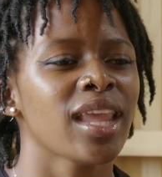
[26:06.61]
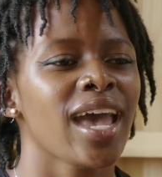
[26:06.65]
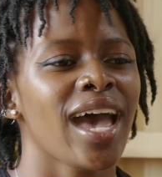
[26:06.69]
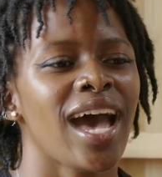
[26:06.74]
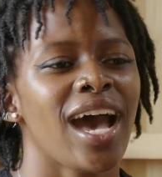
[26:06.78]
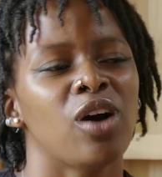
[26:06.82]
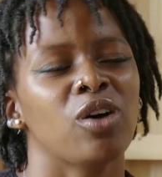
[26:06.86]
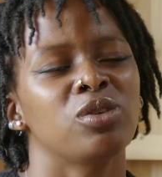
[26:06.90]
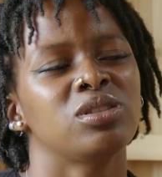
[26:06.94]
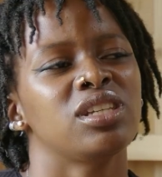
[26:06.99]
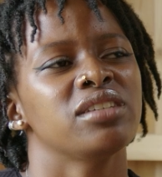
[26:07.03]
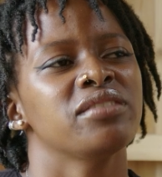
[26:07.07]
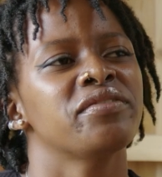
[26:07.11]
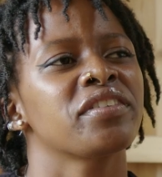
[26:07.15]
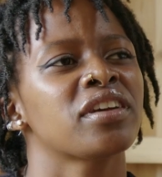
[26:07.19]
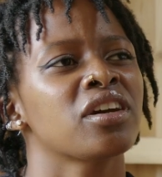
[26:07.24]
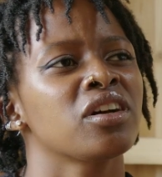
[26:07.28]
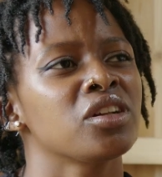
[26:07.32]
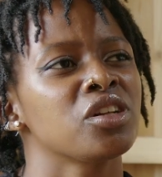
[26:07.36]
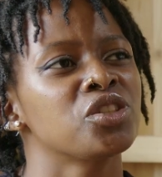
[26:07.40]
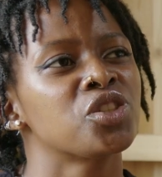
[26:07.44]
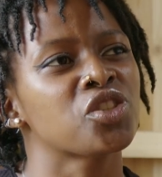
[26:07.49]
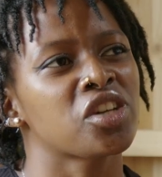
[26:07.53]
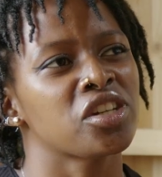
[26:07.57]
how
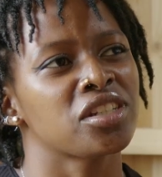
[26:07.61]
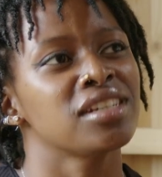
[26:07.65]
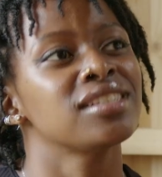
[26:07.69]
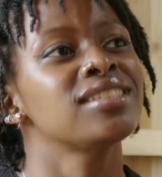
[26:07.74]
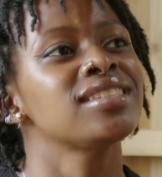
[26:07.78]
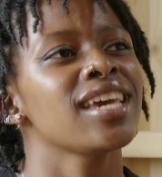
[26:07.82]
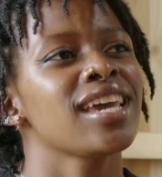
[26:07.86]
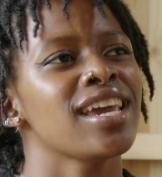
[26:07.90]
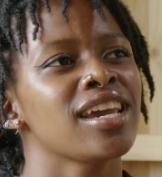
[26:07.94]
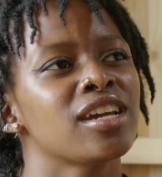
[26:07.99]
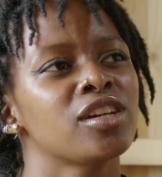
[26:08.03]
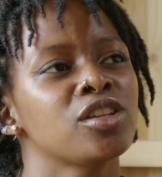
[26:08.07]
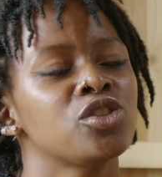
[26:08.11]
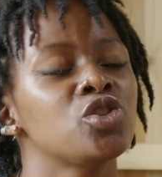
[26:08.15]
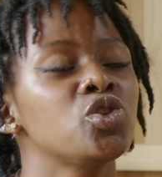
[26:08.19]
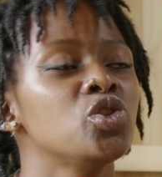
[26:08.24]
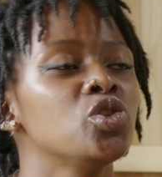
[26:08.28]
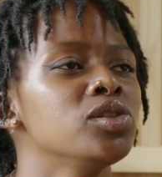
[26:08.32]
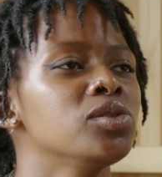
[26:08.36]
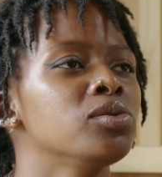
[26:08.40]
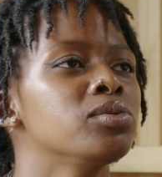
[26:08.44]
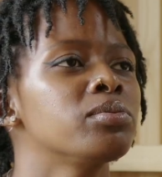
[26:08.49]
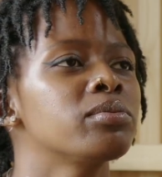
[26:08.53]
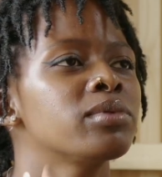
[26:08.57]
difficult it's going to take
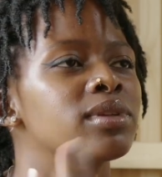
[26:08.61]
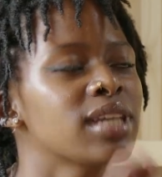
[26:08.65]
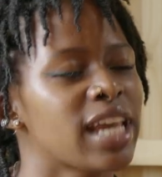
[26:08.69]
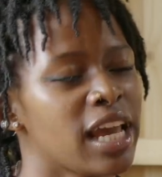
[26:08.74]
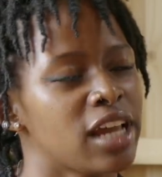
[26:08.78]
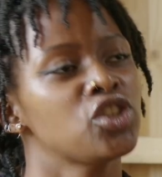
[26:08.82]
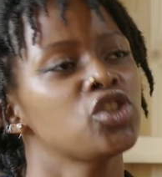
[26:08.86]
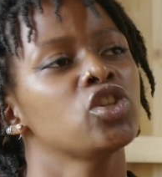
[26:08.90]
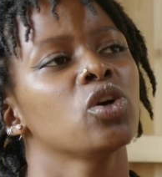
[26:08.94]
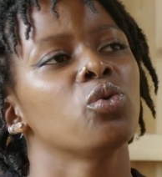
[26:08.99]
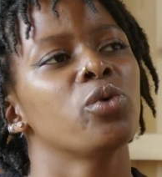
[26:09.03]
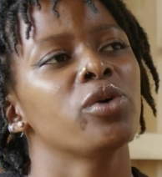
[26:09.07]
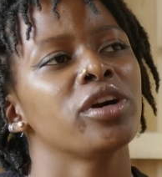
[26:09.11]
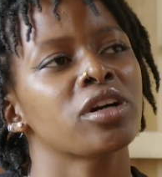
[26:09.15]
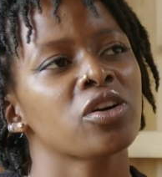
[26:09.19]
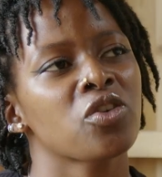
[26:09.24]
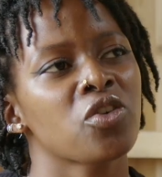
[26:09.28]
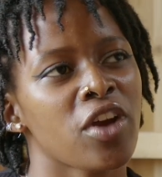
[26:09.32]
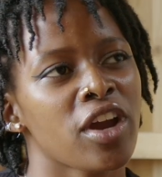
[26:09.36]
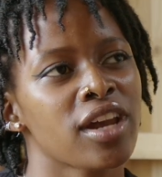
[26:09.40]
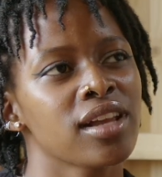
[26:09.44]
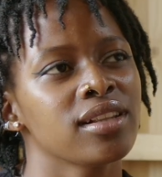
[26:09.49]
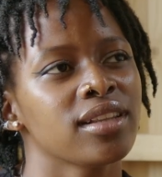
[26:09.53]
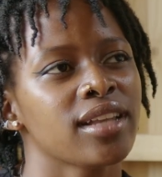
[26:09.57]
to get your work
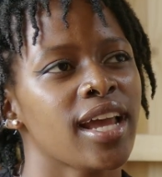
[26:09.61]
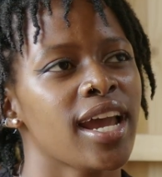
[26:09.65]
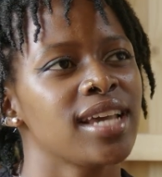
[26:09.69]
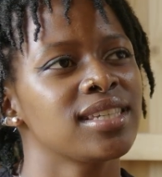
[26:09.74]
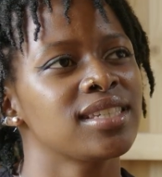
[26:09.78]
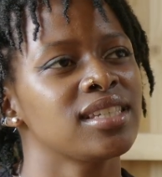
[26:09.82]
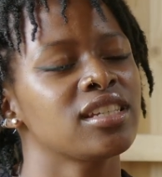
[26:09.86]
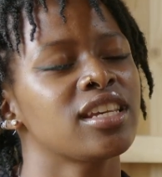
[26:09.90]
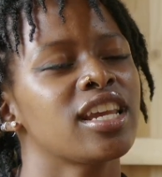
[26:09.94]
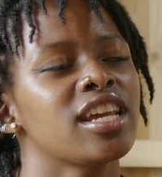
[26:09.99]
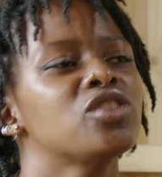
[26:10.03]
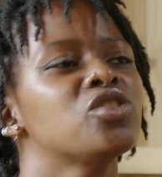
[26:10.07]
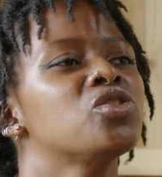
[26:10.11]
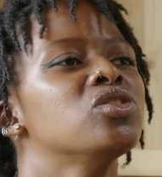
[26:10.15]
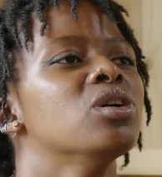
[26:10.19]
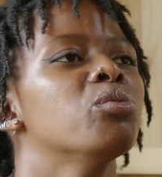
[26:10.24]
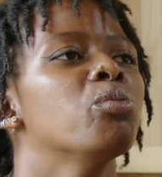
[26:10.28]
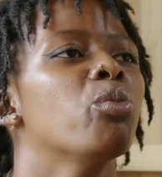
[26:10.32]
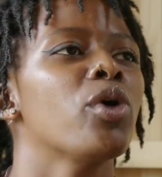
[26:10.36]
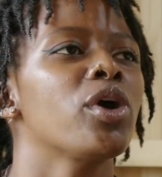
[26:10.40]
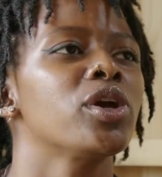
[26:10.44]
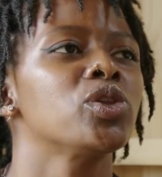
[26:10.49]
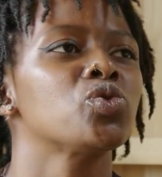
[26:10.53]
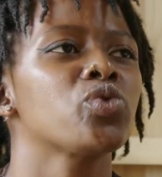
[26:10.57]
recognized and get to the
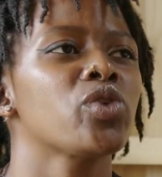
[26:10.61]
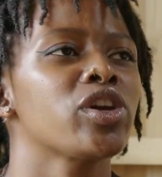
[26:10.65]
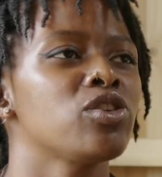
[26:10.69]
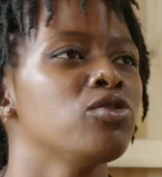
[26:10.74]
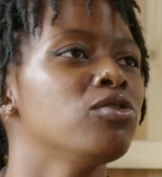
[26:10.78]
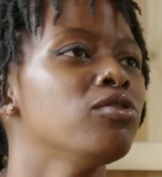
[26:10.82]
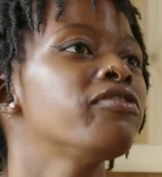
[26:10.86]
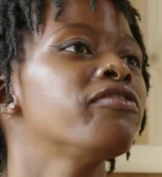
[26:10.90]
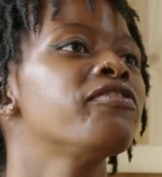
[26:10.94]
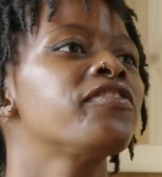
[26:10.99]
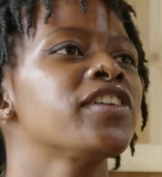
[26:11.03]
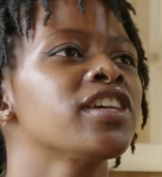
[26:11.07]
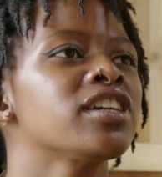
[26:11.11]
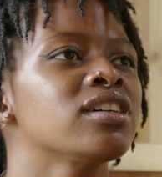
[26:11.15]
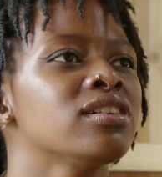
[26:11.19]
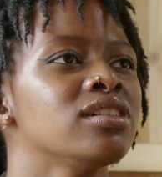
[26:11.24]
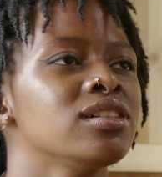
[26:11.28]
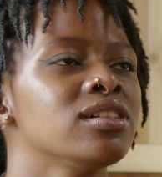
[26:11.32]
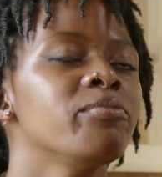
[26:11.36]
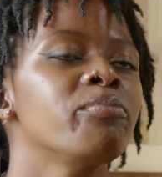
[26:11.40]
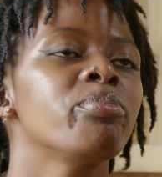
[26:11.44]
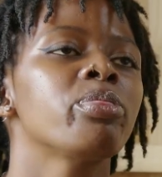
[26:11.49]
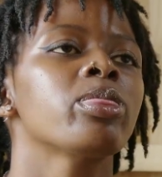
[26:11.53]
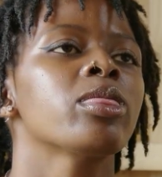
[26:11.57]
point where you
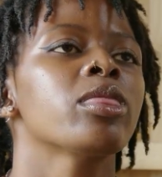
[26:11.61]
feel